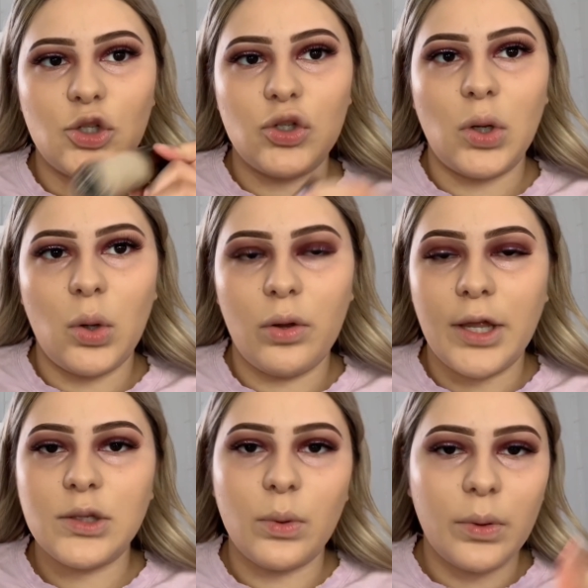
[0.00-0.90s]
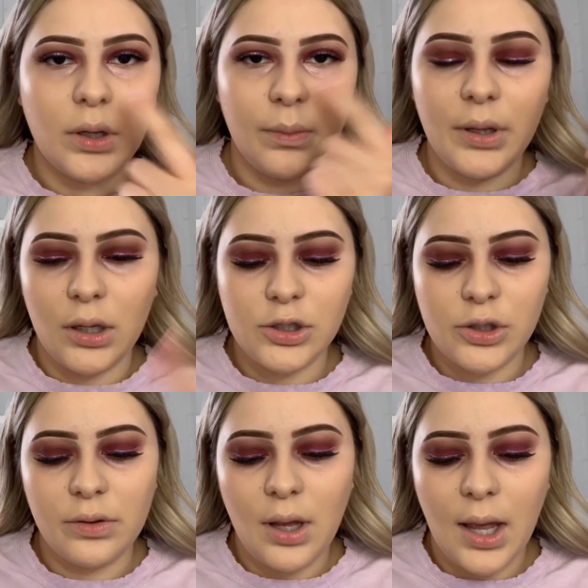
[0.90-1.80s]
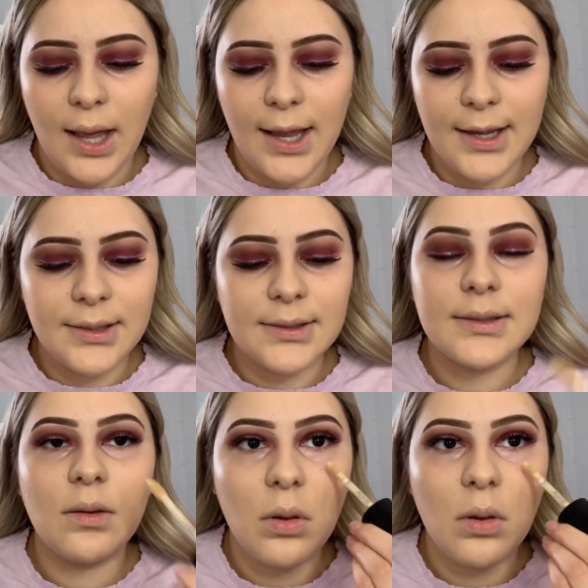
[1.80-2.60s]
So that's what we're gonna put under the eyes.